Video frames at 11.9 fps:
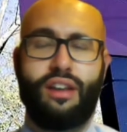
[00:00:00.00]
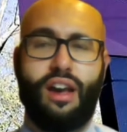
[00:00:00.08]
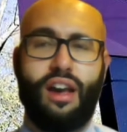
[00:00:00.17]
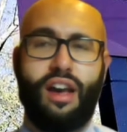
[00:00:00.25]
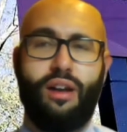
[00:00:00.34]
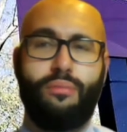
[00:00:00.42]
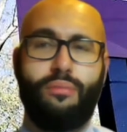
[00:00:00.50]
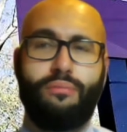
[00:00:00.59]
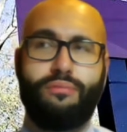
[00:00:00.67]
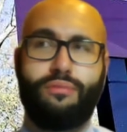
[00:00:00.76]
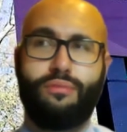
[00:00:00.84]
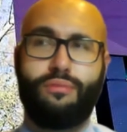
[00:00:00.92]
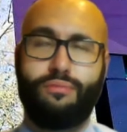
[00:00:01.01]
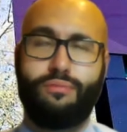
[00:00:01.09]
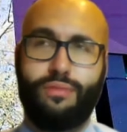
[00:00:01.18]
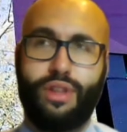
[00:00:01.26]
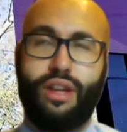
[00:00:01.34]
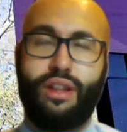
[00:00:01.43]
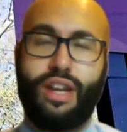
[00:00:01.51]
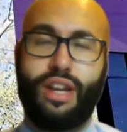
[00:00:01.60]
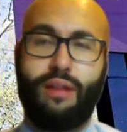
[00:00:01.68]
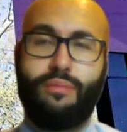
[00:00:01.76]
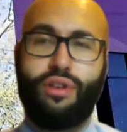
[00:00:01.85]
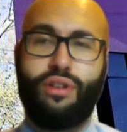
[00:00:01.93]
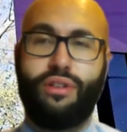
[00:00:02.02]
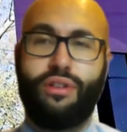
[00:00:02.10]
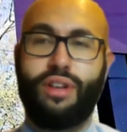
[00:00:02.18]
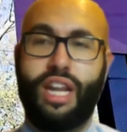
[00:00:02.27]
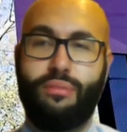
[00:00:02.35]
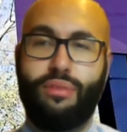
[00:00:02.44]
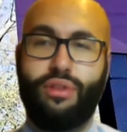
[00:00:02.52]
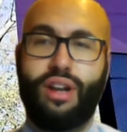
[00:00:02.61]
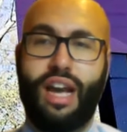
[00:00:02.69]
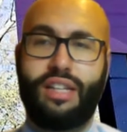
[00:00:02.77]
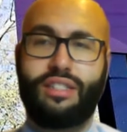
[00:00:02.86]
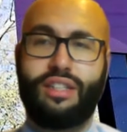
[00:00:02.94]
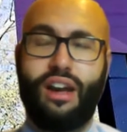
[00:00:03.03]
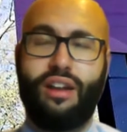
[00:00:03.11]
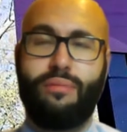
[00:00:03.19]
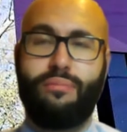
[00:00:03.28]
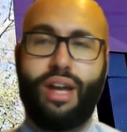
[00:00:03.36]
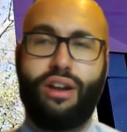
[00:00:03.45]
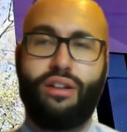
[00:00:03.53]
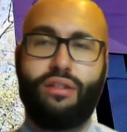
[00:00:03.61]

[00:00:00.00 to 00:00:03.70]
Um, the the neighborhood neighborhood has gotten better,